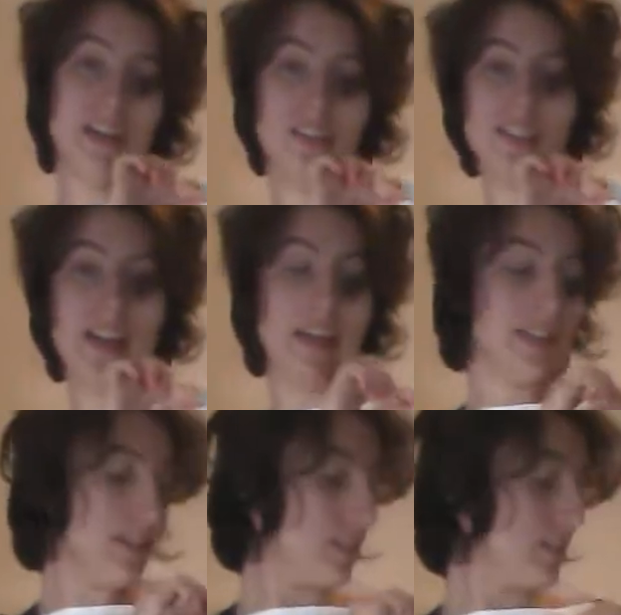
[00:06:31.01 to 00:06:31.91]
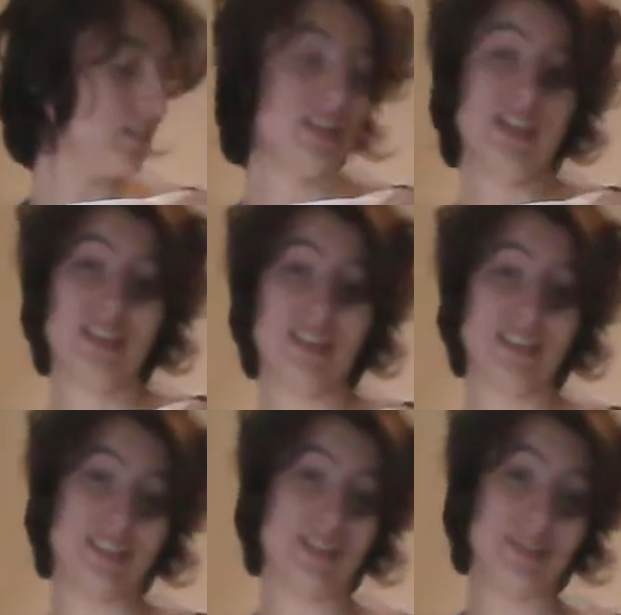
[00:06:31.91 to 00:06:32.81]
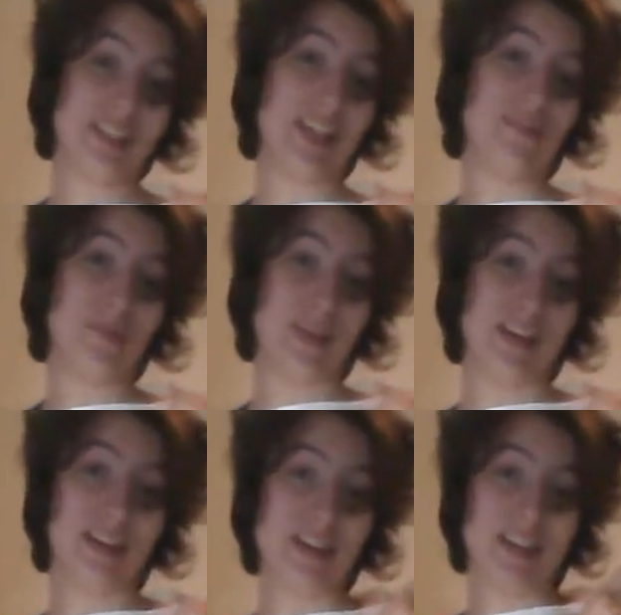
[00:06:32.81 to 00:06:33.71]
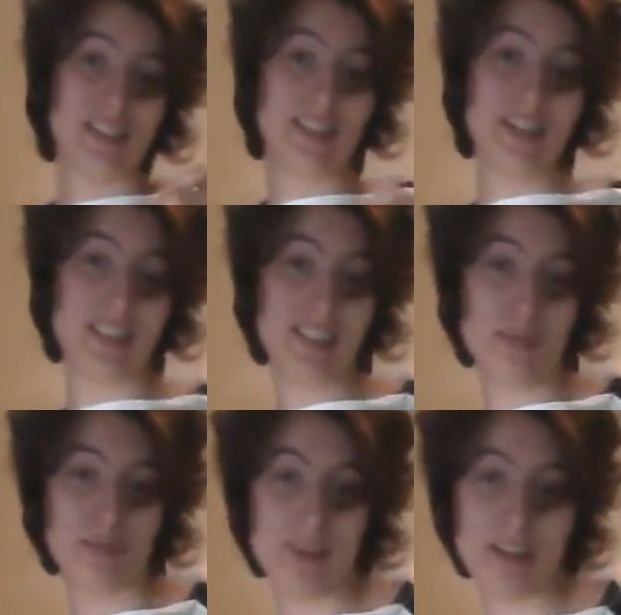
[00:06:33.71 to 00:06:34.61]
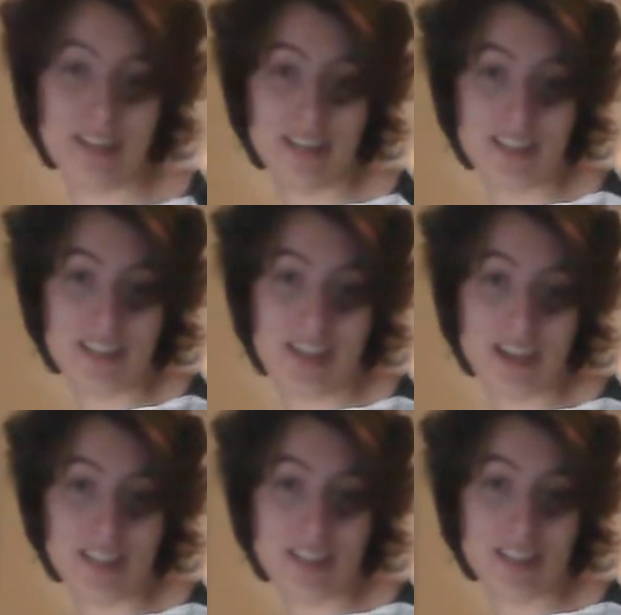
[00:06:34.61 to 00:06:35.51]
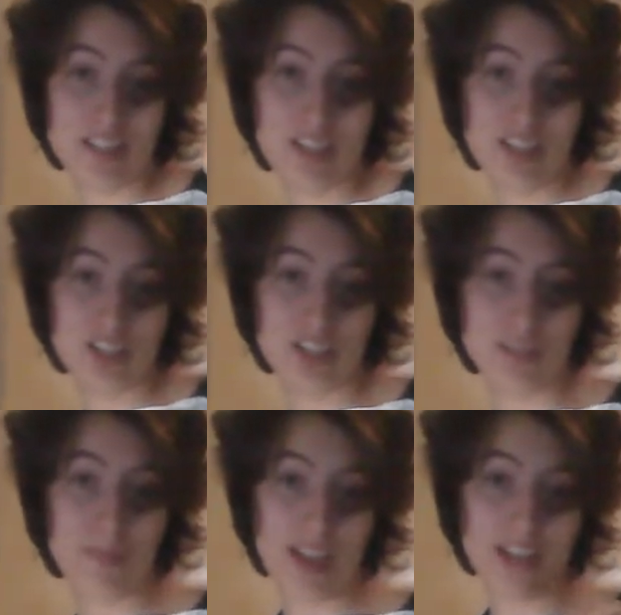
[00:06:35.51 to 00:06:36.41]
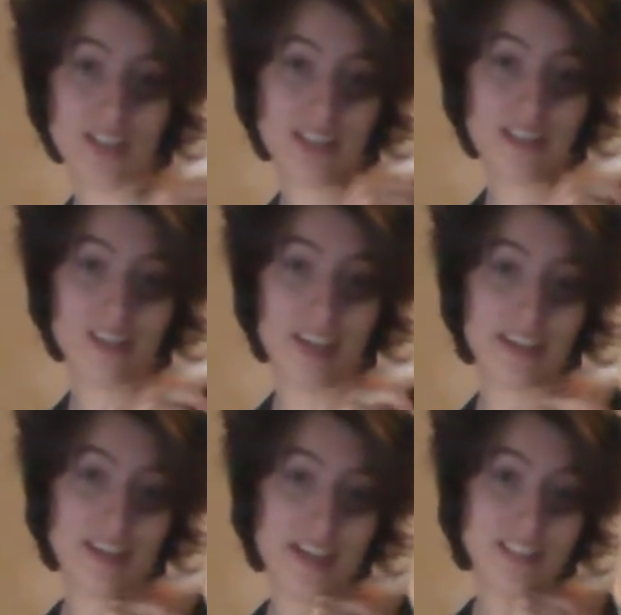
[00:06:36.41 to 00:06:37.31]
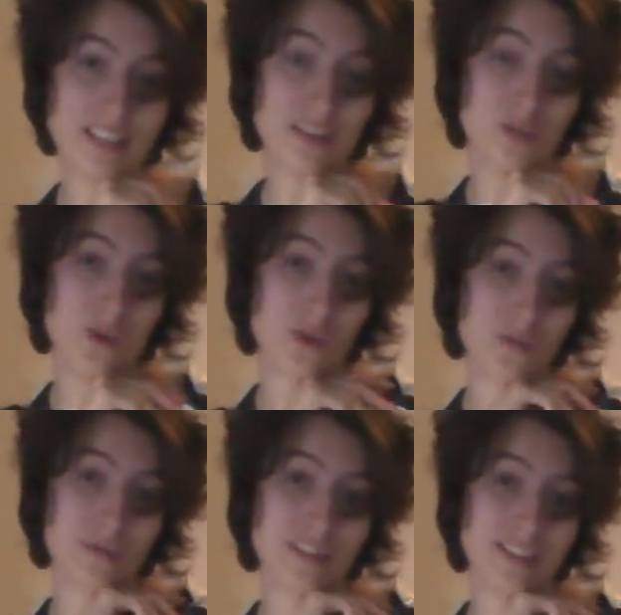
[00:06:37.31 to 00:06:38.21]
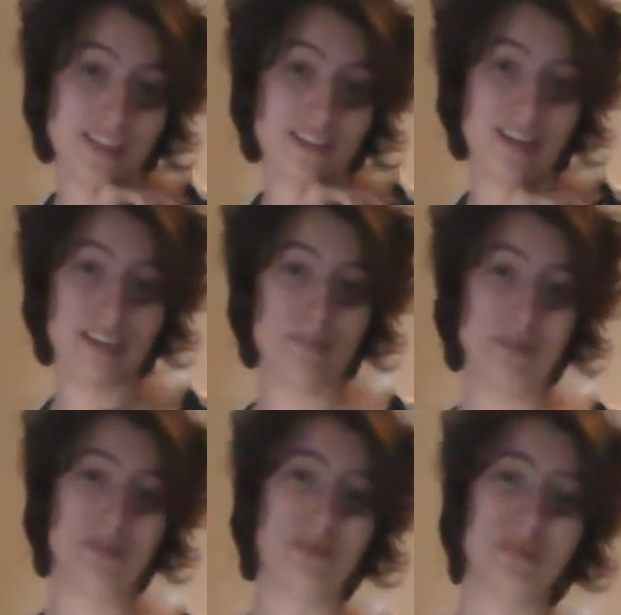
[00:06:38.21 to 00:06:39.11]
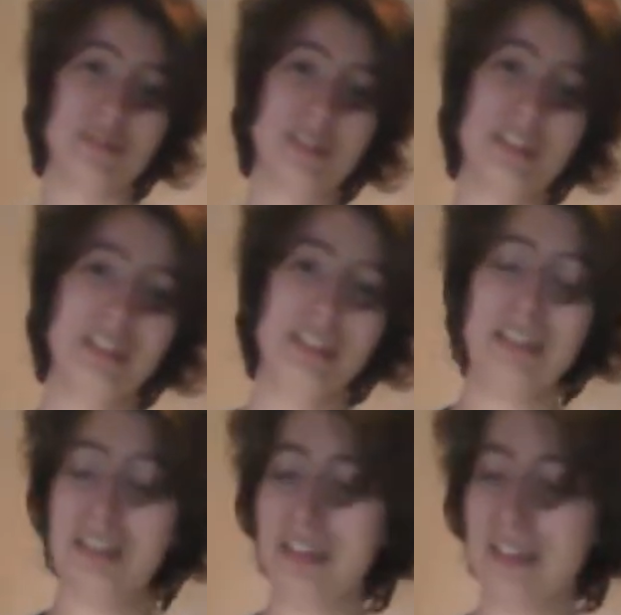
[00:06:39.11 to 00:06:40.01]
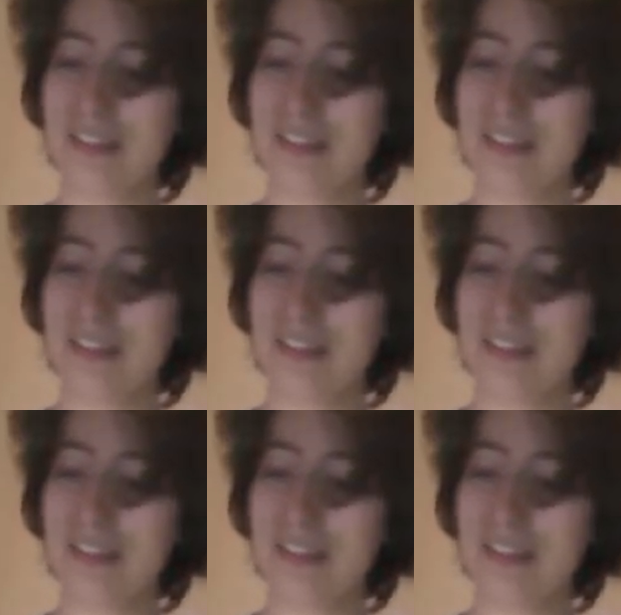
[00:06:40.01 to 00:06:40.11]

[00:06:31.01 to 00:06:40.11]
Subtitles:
it'll stay like this. Because it's the safety pin. It's going to separate like this. Just imagine that they're like nice little holes that are like beautiful and not